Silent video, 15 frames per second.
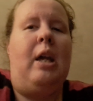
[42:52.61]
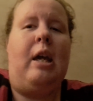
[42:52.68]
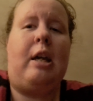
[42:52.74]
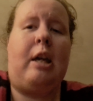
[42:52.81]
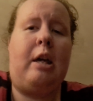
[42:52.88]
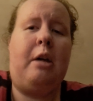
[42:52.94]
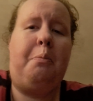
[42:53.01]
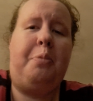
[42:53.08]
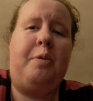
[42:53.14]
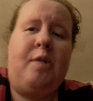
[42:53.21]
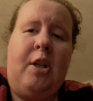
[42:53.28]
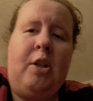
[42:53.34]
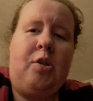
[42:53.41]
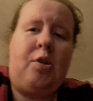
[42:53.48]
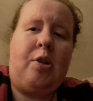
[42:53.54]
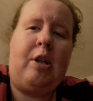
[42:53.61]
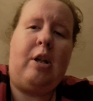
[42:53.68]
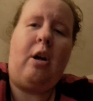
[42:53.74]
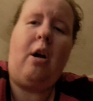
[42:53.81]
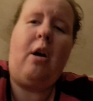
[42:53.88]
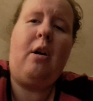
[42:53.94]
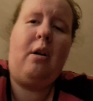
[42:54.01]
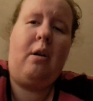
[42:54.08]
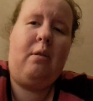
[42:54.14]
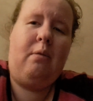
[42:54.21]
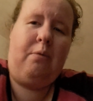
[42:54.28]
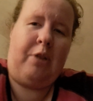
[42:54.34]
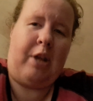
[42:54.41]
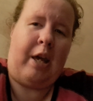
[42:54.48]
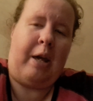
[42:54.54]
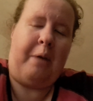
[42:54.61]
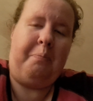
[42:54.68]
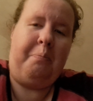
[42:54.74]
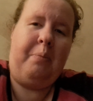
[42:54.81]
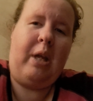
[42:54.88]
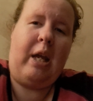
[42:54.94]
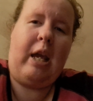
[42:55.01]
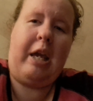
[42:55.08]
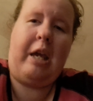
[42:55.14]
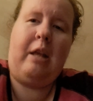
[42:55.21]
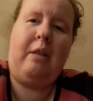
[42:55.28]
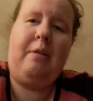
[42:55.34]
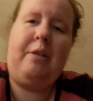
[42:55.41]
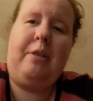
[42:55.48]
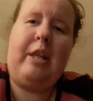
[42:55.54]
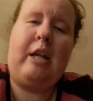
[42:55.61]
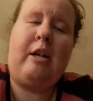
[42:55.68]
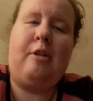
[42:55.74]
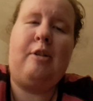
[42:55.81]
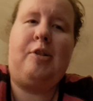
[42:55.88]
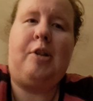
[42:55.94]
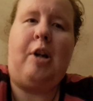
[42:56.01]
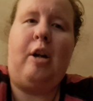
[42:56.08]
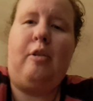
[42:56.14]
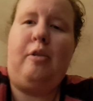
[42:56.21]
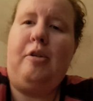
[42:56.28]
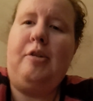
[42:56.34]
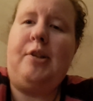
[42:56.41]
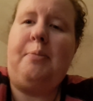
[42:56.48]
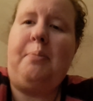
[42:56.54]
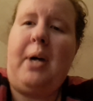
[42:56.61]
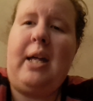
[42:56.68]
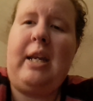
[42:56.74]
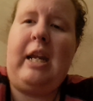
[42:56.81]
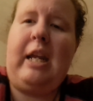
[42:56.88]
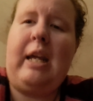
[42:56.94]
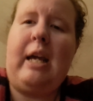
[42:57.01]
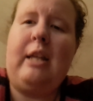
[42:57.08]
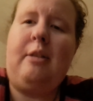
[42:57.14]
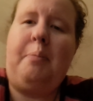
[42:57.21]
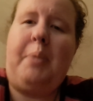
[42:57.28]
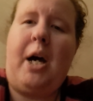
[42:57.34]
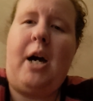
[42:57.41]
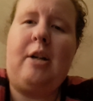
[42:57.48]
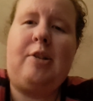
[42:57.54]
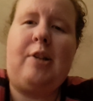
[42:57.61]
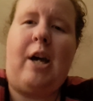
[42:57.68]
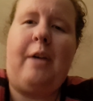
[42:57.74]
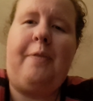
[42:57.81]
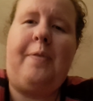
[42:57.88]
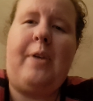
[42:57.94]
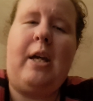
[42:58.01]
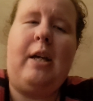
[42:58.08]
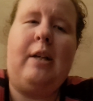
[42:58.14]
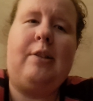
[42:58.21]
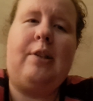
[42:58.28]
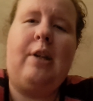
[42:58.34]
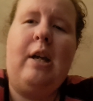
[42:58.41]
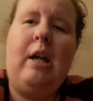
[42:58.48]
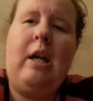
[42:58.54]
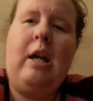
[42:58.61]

it could potentially hurt them and they could start losing money at the box office.